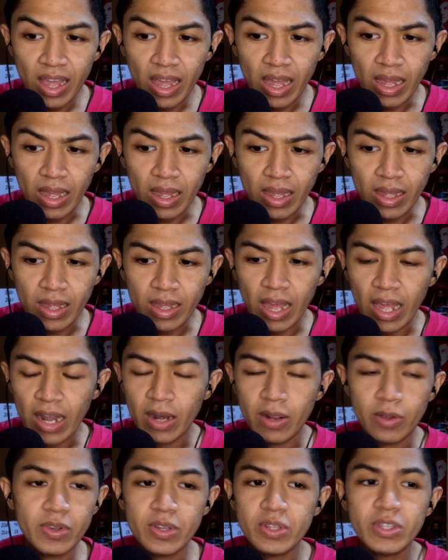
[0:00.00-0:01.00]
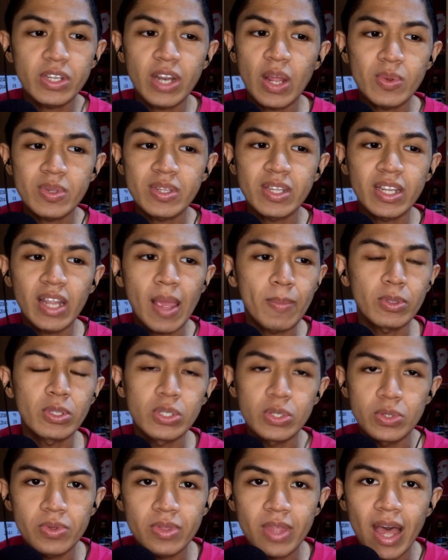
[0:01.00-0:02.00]
the reason I was not able
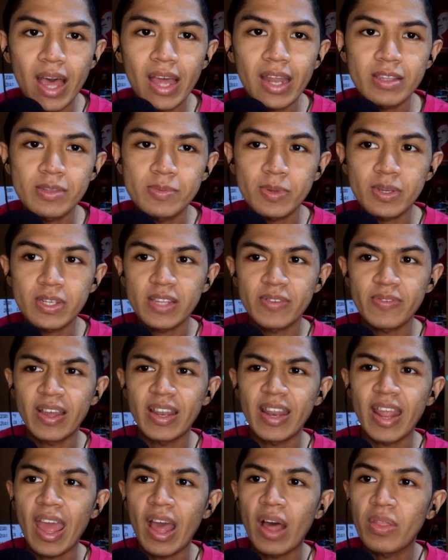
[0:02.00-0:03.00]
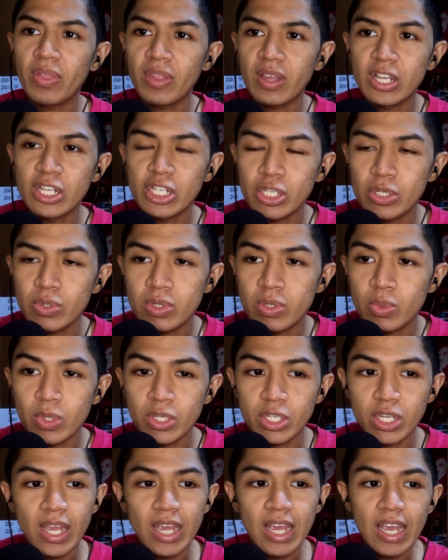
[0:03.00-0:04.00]
to do that is because I've had health issues,
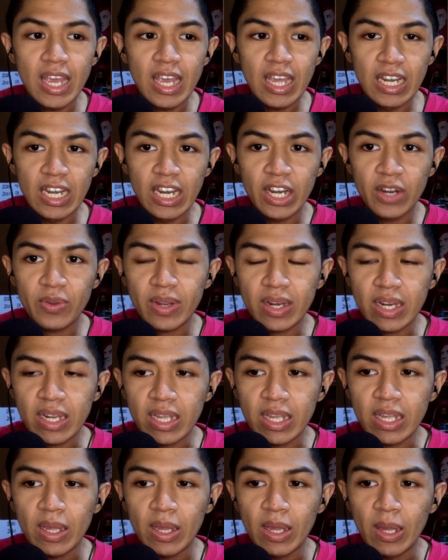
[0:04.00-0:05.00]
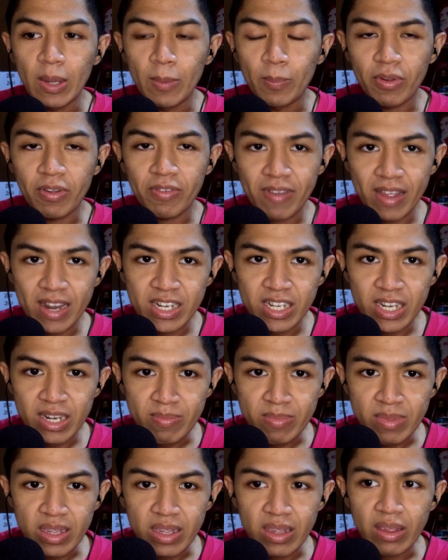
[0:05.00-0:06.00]
which literally prevented
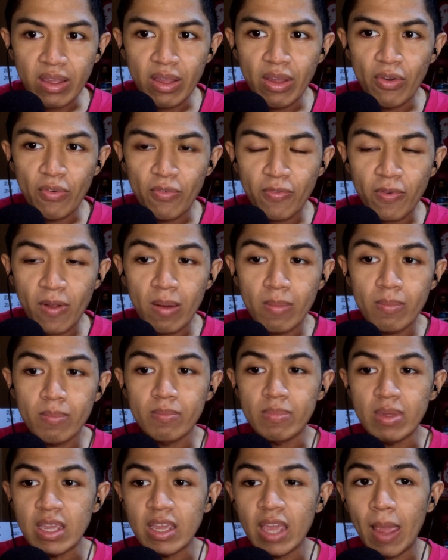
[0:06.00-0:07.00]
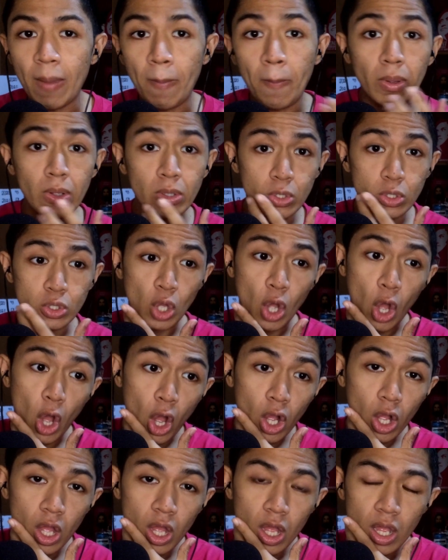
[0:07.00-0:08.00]
me from being able to
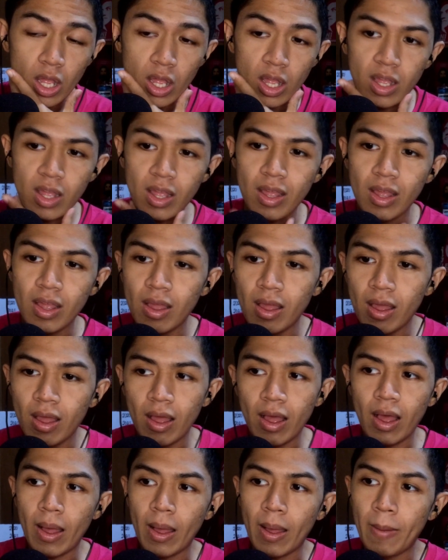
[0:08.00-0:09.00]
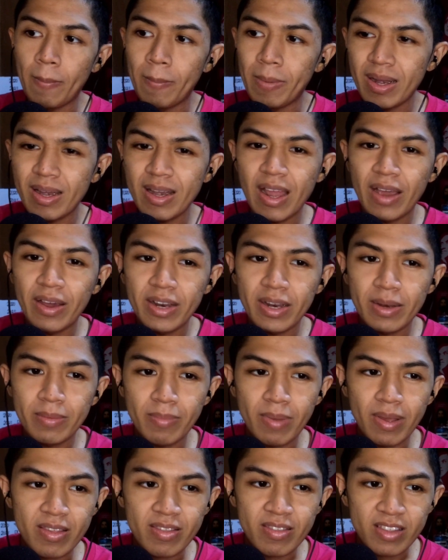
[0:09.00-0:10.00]
talk. But now that
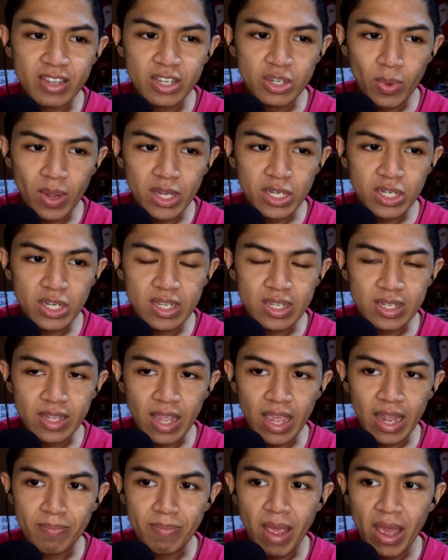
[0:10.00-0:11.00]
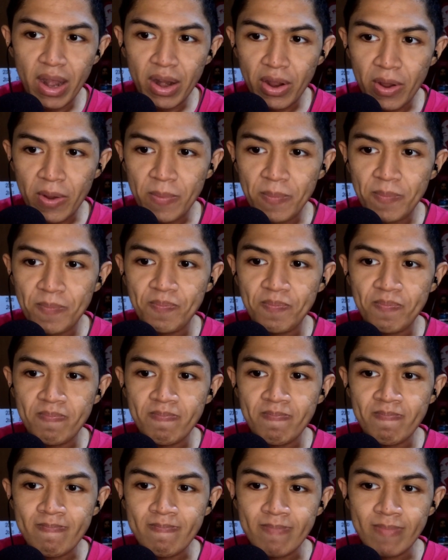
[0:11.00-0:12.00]
my situation is getting better,
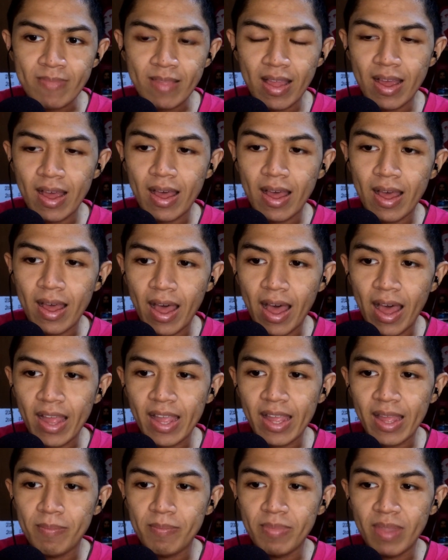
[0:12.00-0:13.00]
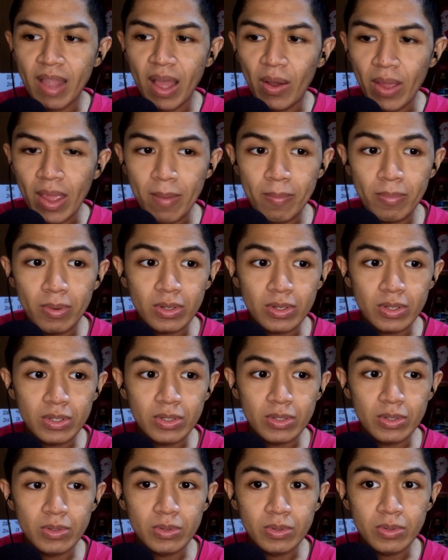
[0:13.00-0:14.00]
I am now able
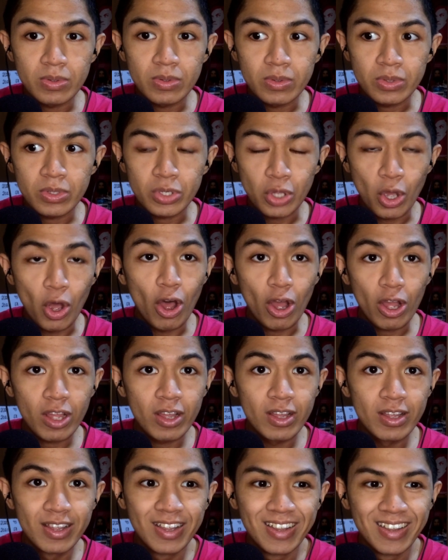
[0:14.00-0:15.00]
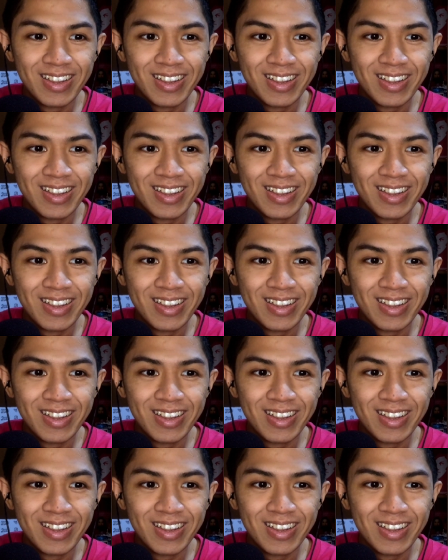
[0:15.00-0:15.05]
to talk.